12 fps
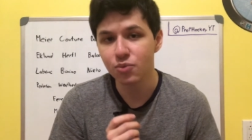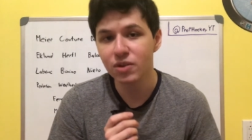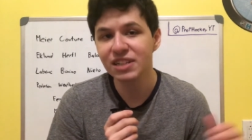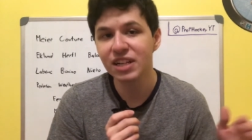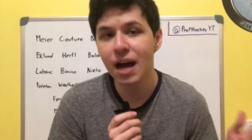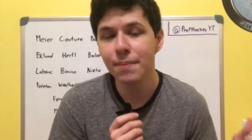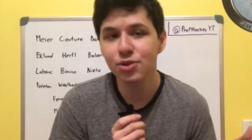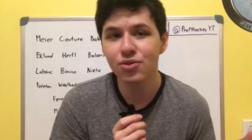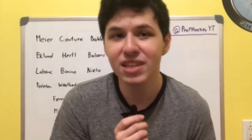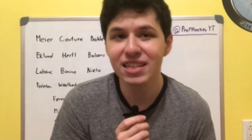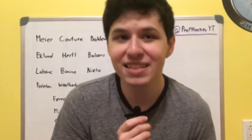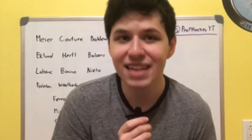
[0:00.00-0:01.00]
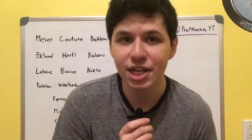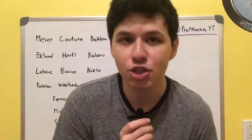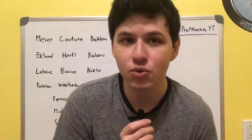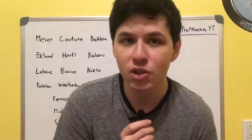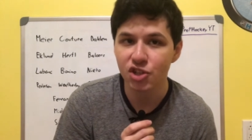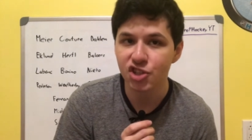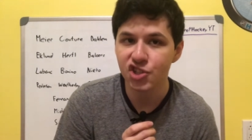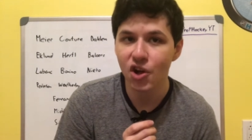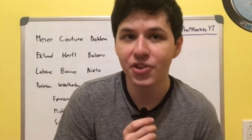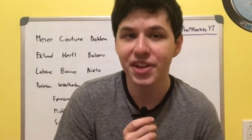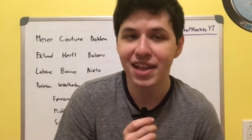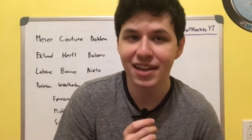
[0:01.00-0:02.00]
When it comes to the sexual
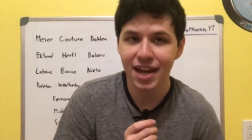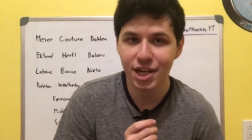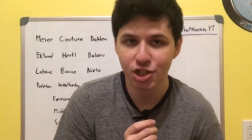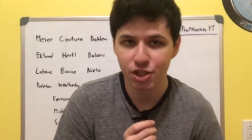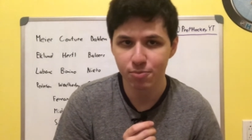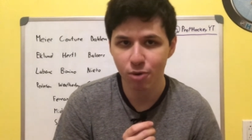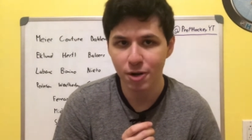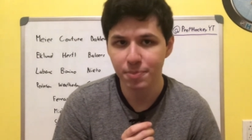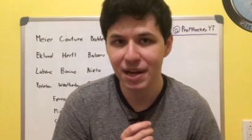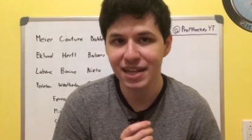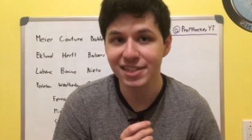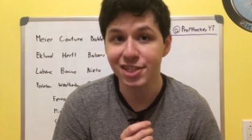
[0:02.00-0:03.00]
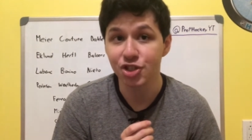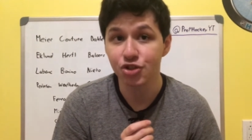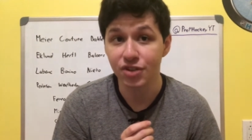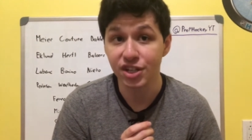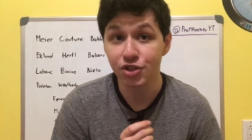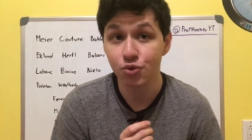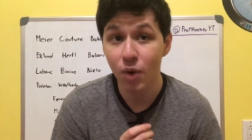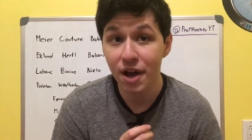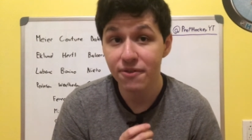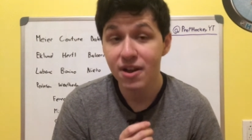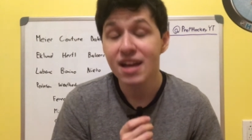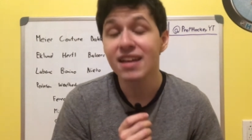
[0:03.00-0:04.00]
assault allegations brought by his estranged wife,